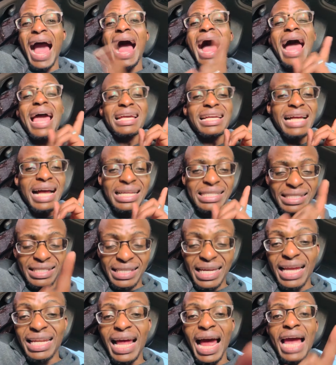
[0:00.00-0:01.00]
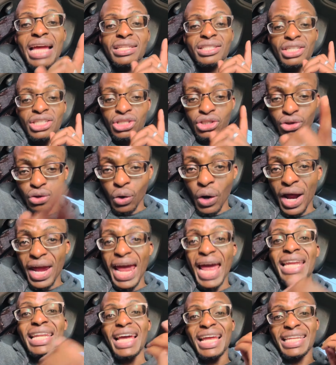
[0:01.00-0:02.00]
I cancel, I destroy,
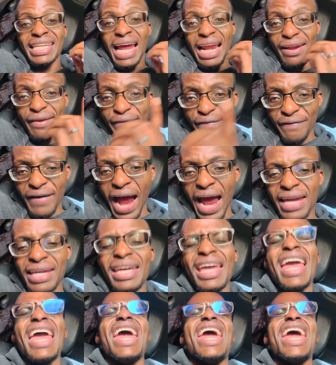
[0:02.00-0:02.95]
and I nullify